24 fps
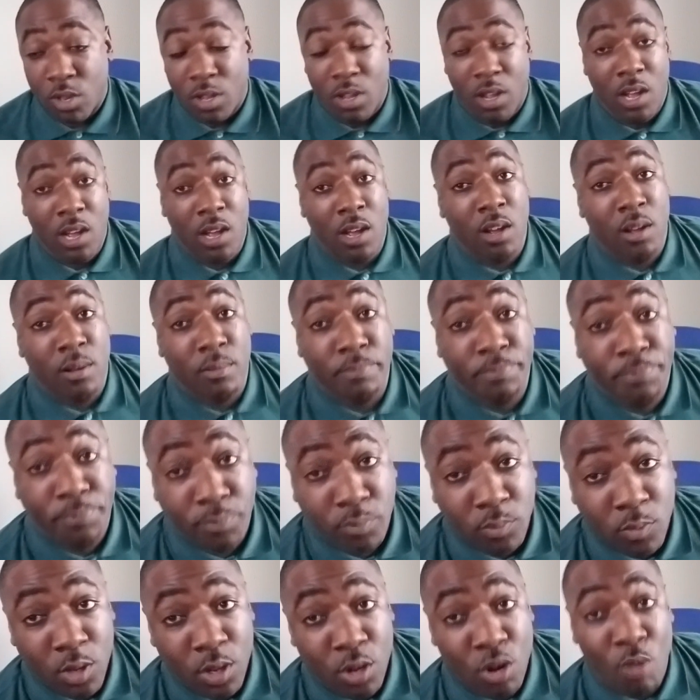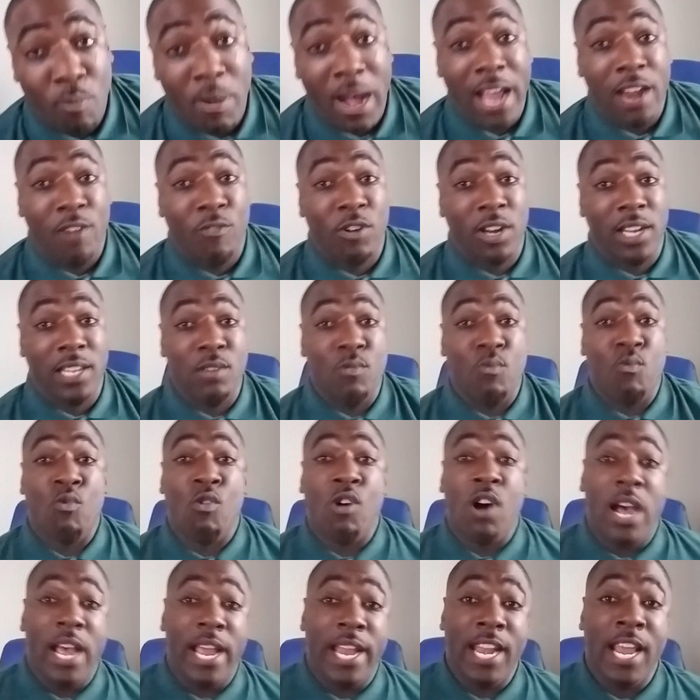Nobody really
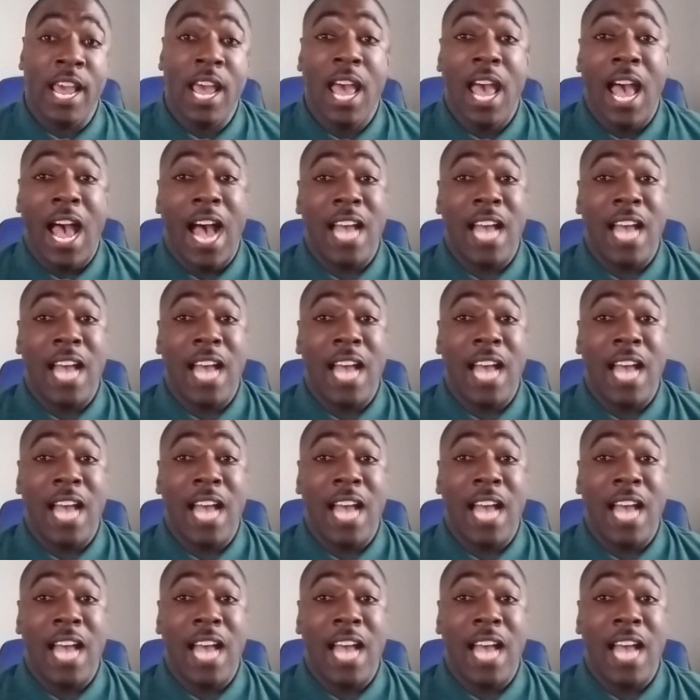won.